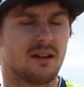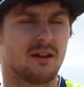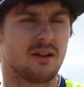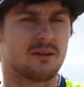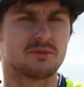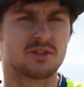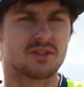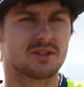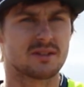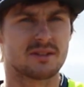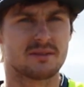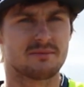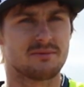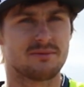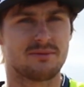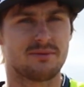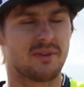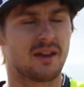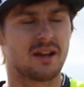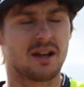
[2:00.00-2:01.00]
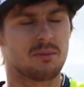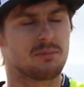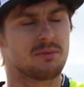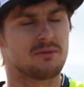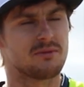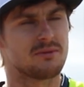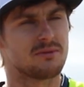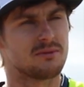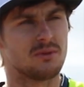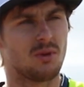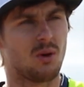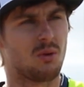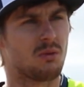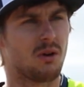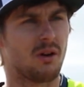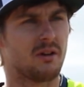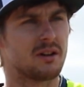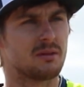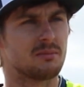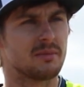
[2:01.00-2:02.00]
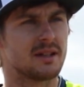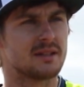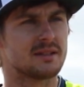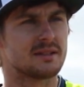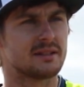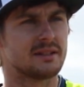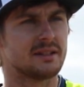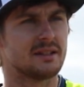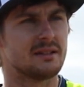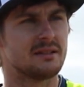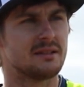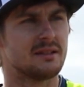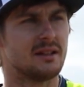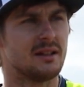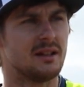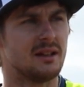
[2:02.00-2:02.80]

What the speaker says: I'm just fed up of not riding basically. Yeah.